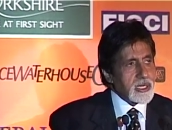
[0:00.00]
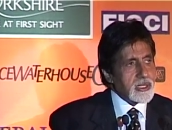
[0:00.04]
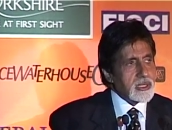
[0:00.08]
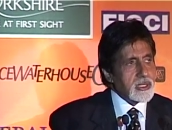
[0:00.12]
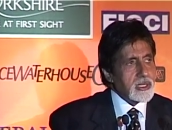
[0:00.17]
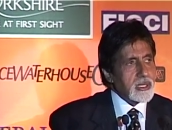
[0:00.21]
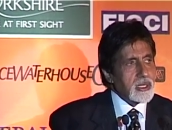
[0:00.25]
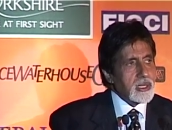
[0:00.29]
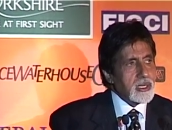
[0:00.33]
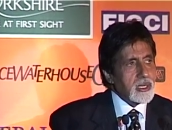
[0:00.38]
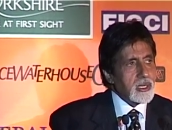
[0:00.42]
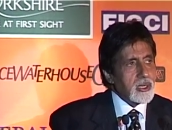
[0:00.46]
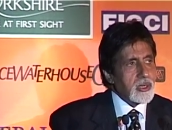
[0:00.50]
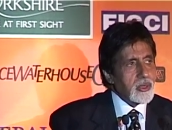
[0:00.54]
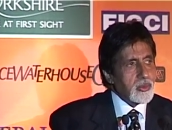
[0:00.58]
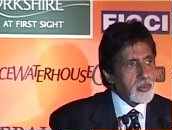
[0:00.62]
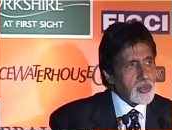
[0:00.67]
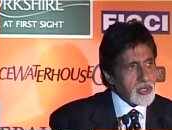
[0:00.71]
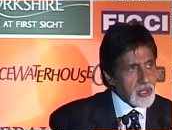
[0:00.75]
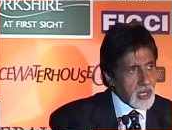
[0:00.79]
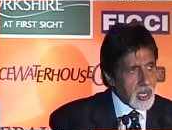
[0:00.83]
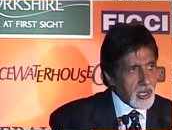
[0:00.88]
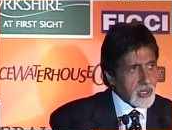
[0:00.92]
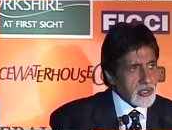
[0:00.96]

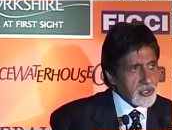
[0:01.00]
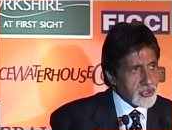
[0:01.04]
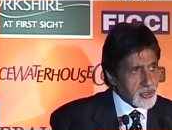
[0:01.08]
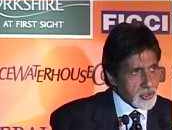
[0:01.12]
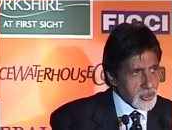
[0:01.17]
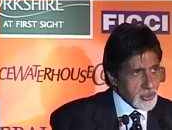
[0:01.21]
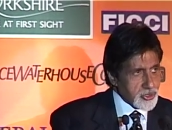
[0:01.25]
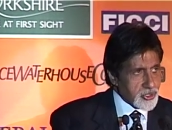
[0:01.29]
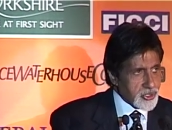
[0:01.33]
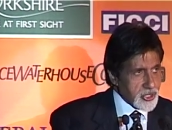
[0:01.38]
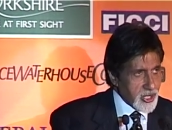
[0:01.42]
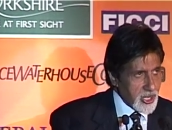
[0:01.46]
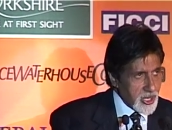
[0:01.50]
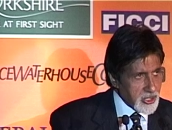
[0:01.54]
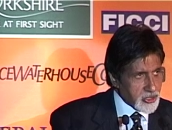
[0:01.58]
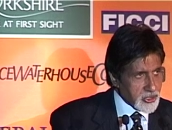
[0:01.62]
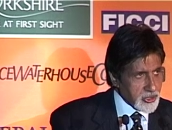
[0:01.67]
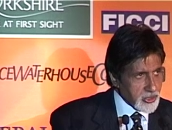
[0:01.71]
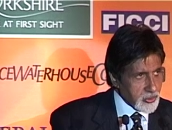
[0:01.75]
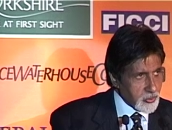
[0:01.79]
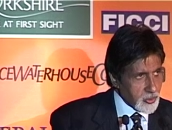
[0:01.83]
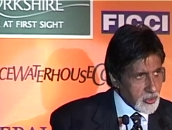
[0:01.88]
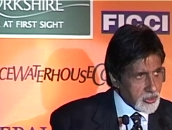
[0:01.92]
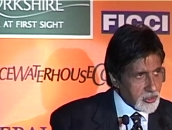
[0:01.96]
that with our
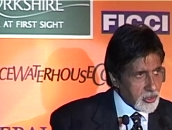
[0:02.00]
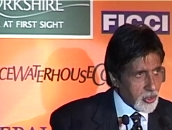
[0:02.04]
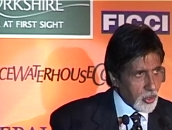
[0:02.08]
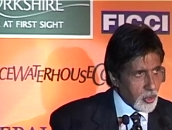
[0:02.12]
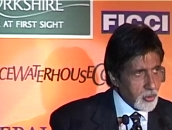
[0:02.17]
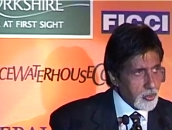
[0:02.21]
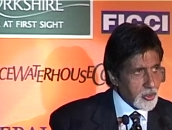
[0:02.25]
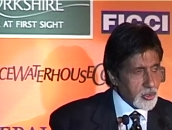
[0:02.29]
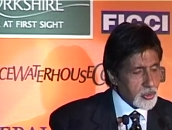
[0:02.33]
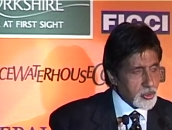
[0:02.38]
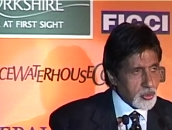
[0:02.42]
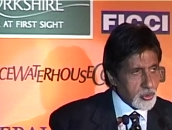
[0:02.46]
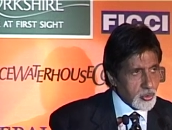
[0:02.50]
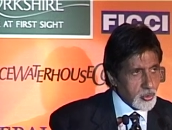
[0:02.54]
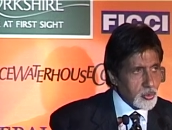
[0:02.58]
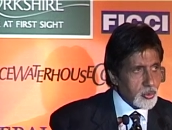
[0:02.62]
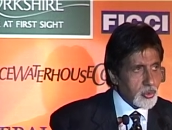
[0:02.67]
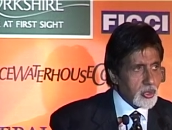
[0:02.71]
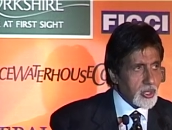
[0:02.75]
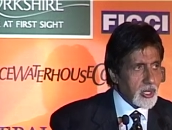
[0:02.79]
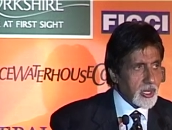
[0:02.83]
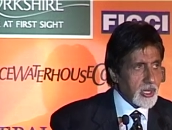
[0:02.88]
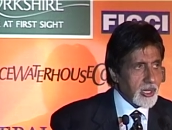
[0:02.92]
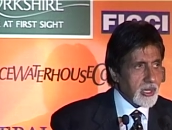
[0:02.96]
association with Global
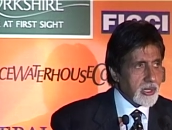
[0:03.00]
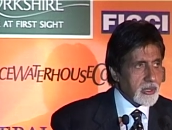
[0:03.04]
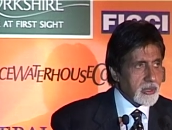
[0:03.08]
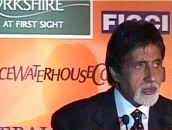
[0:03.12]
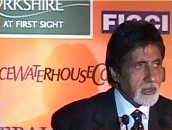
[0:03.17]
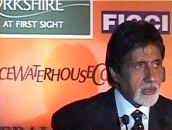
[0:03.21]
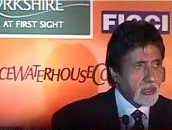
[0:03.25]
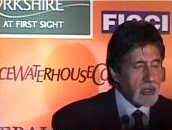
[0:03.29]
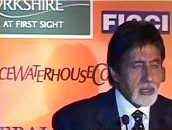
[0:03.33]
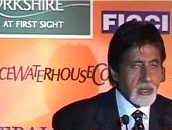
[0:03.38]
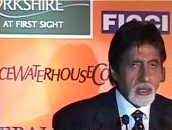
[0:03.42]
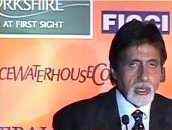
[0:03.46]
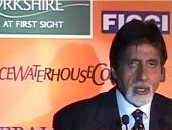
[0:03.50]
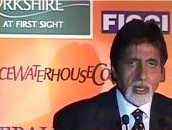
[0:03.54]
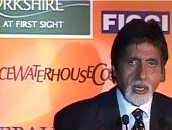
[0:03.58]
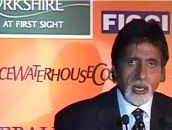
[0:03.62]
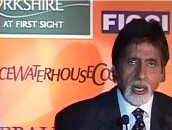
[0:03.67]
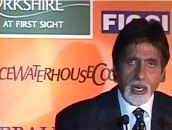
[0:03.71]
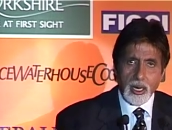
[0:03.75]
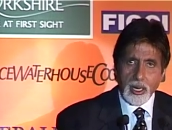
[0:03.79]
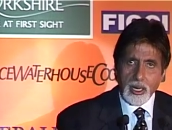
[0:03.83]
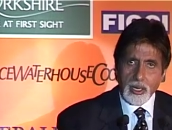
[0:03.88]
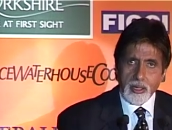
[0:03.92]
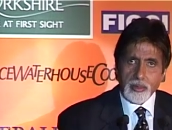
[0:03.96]
Cool and
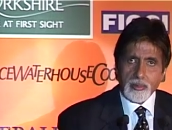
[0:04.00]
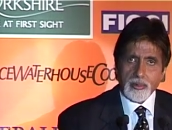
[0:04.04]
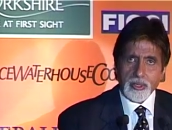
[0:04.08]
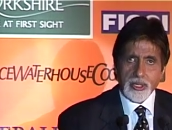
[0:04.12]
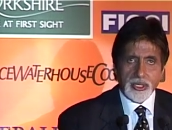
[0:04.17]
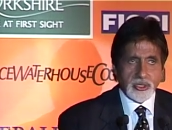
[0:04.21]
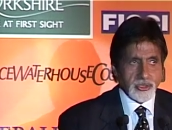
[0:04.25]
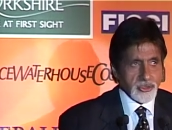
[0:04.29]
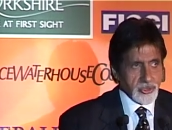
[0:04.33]
our